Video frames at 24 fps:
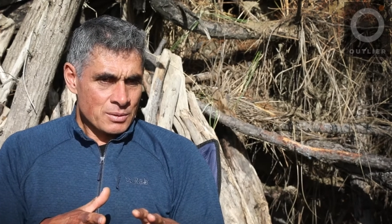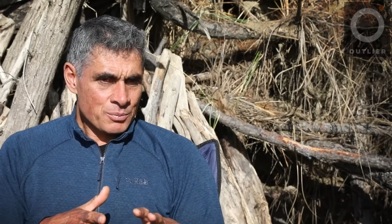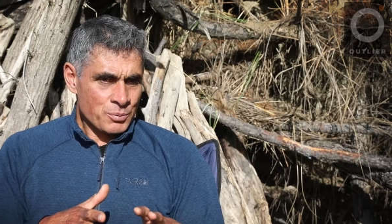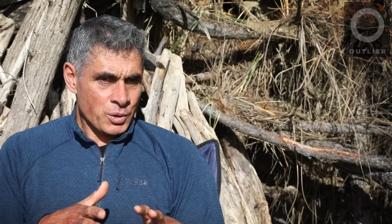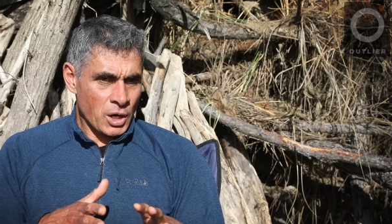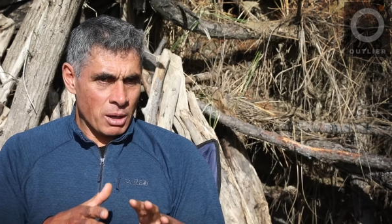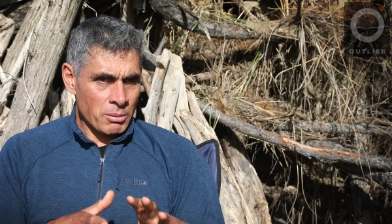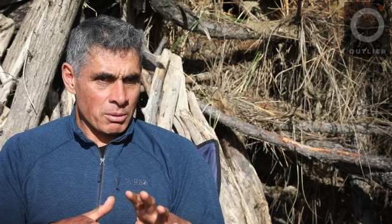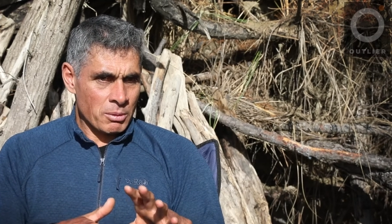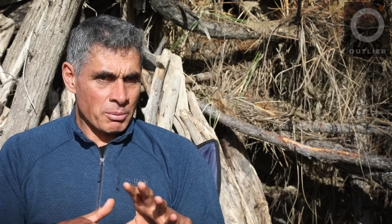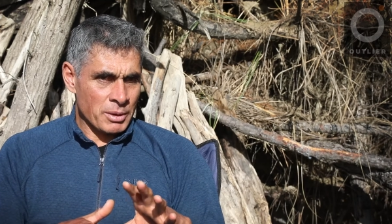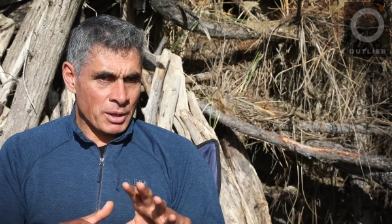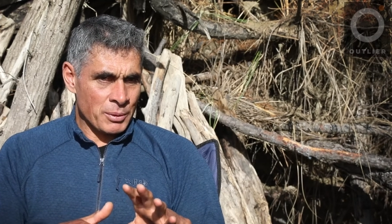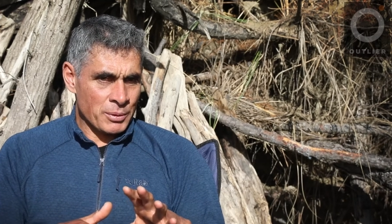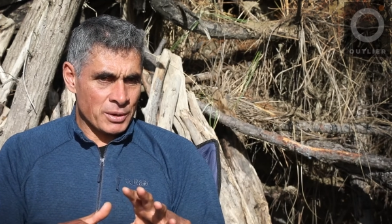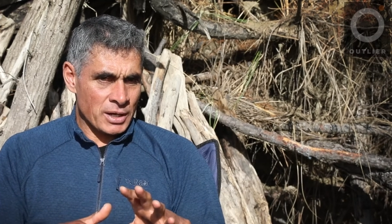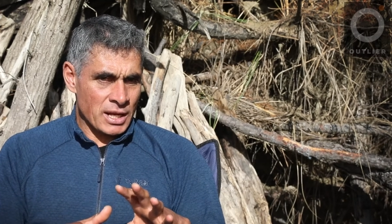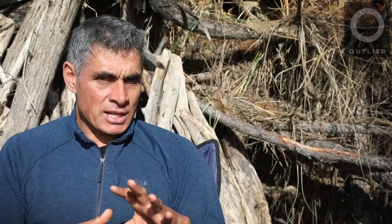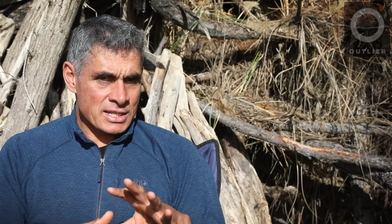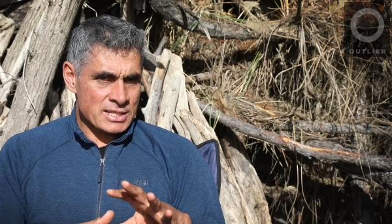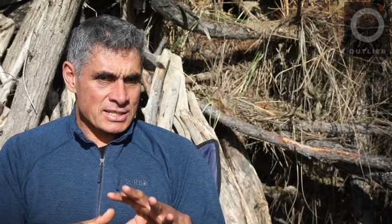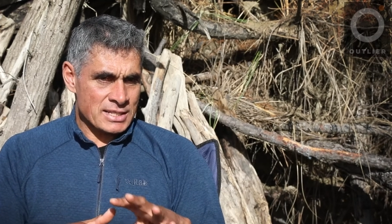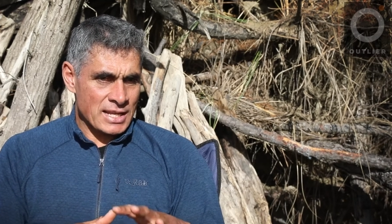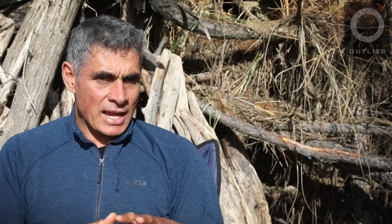probably when
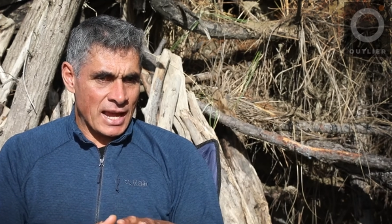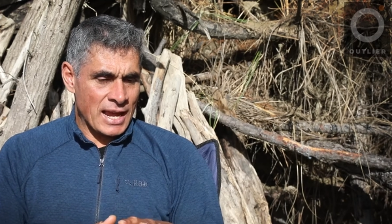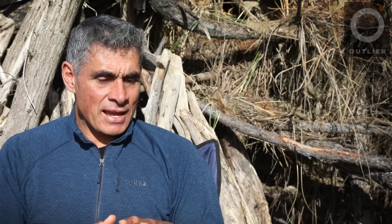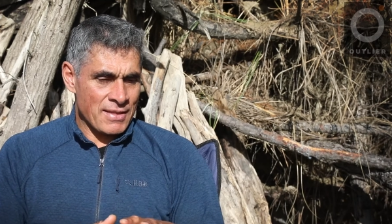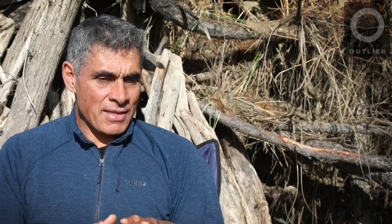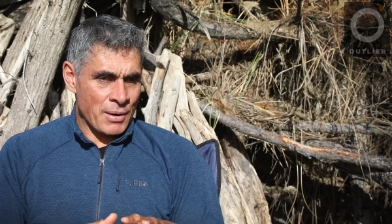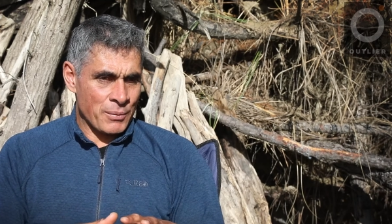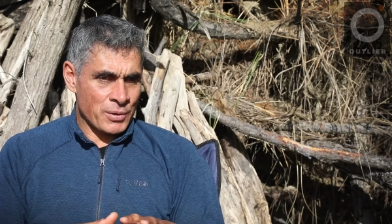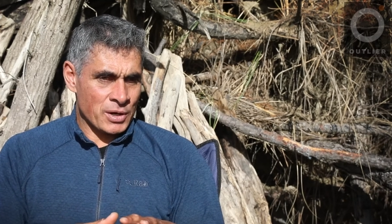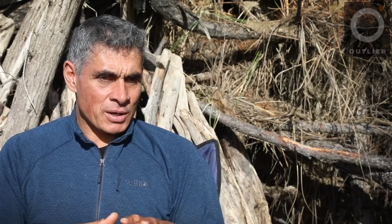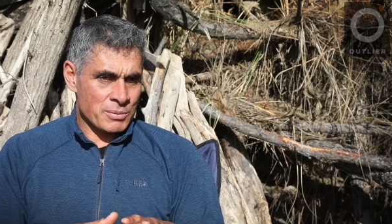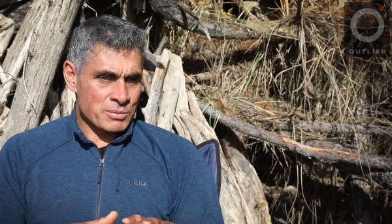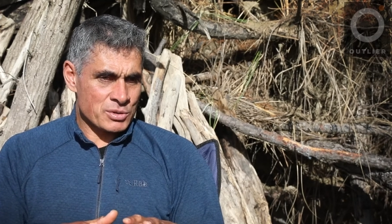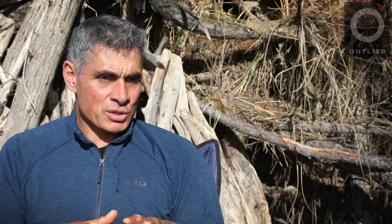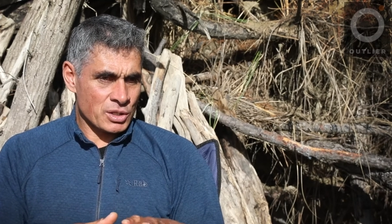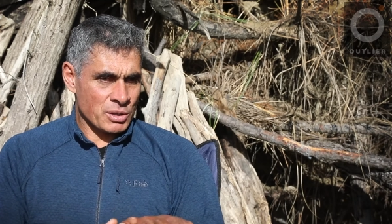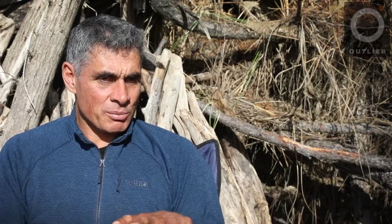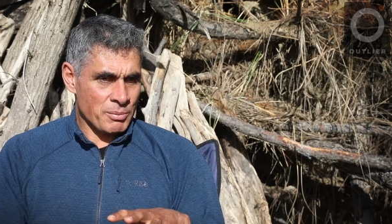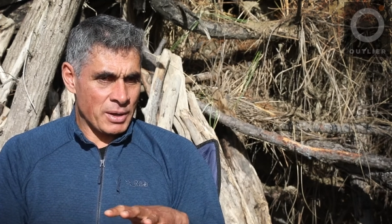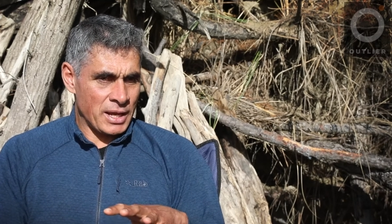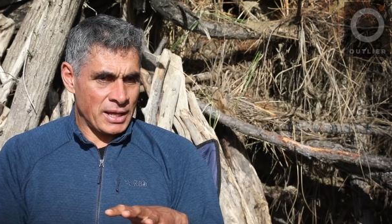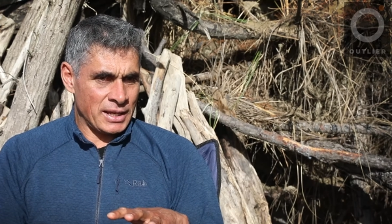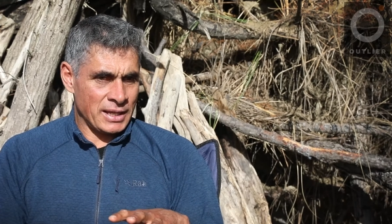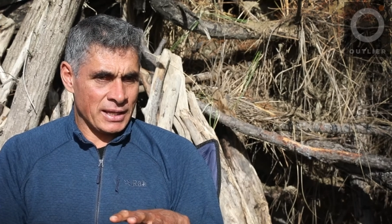I say that, what I'm sort
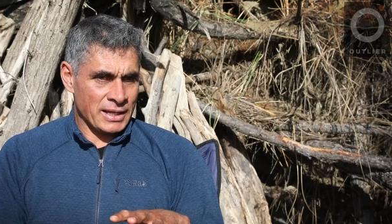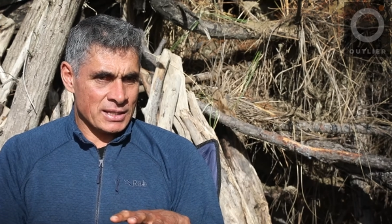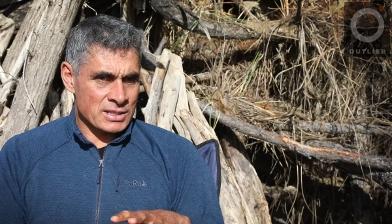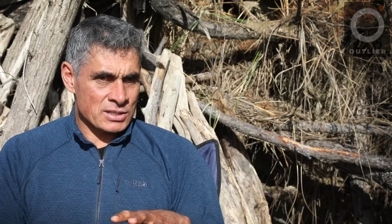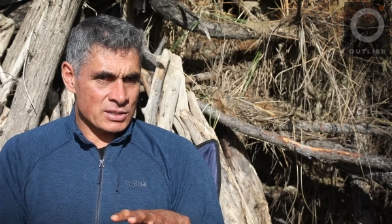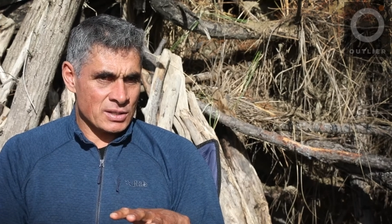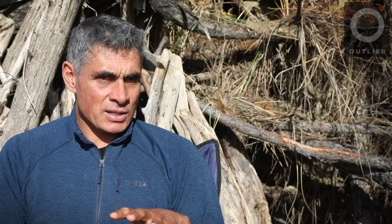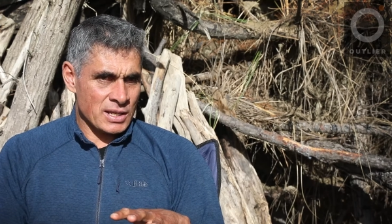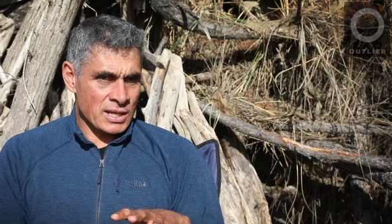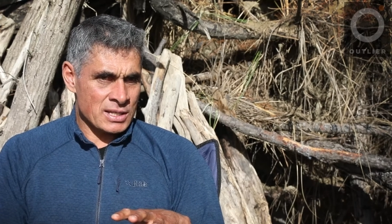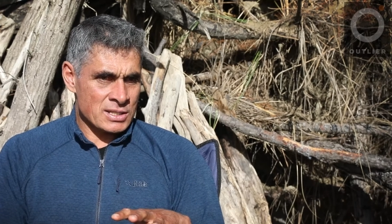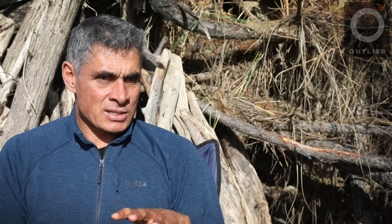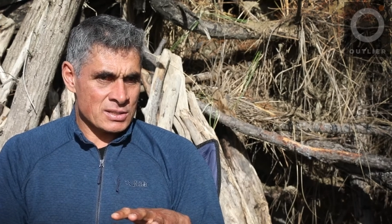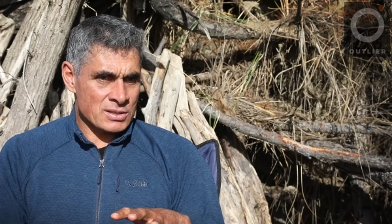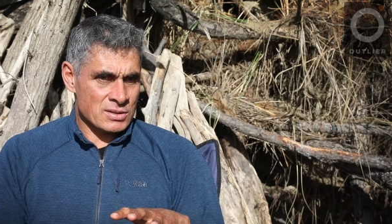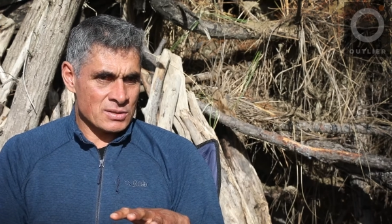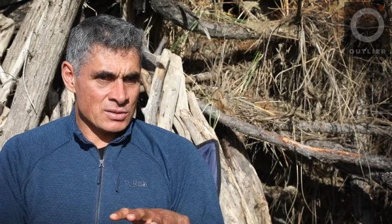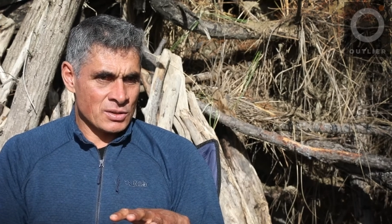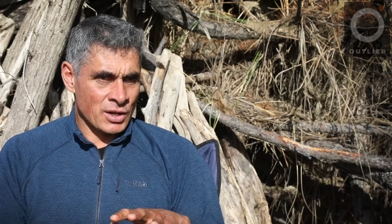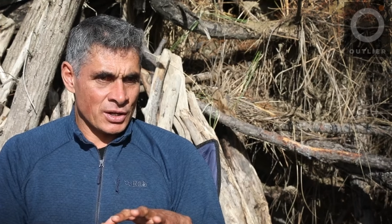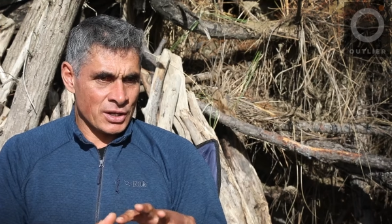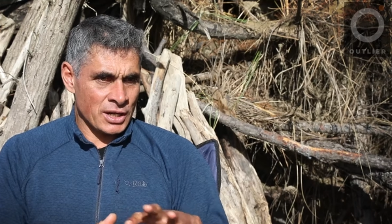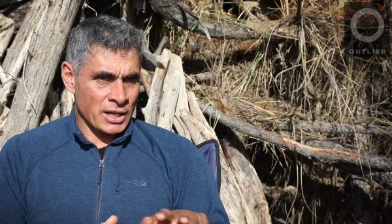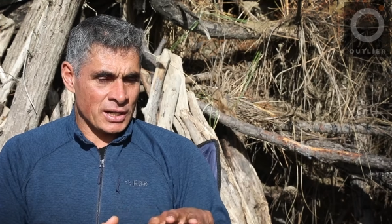of meaning is
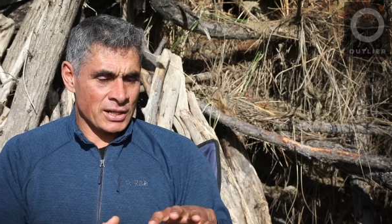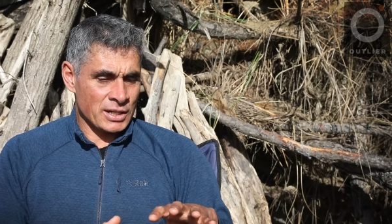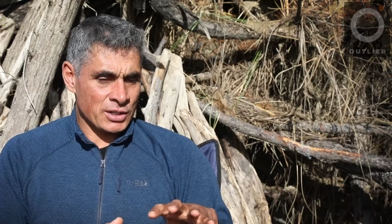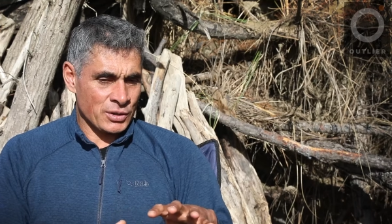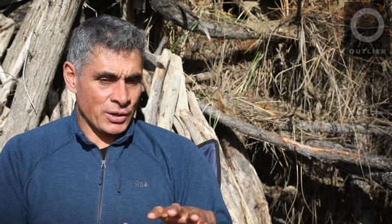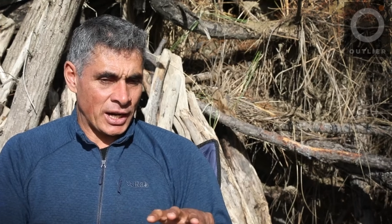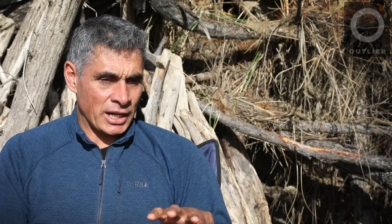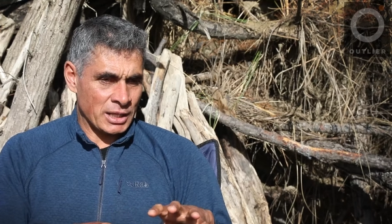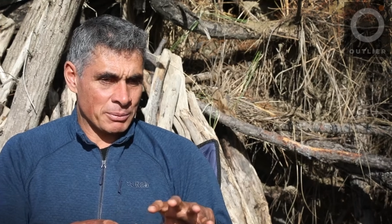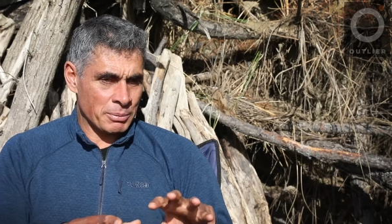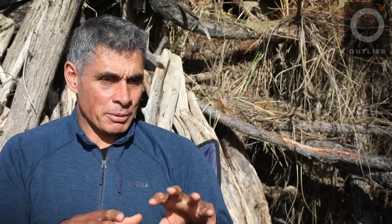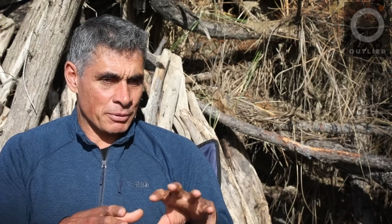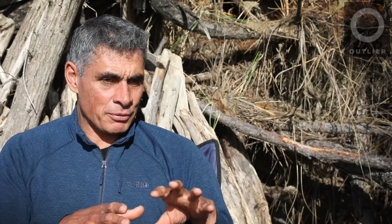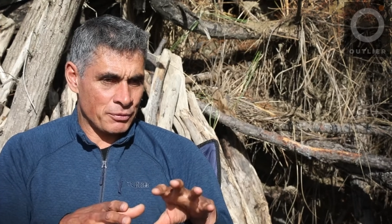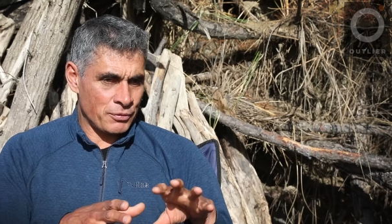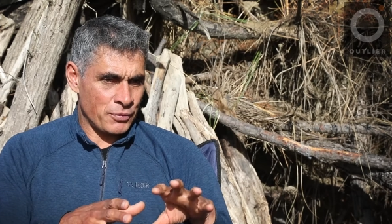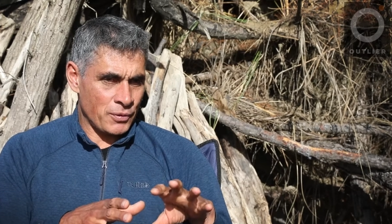not only creating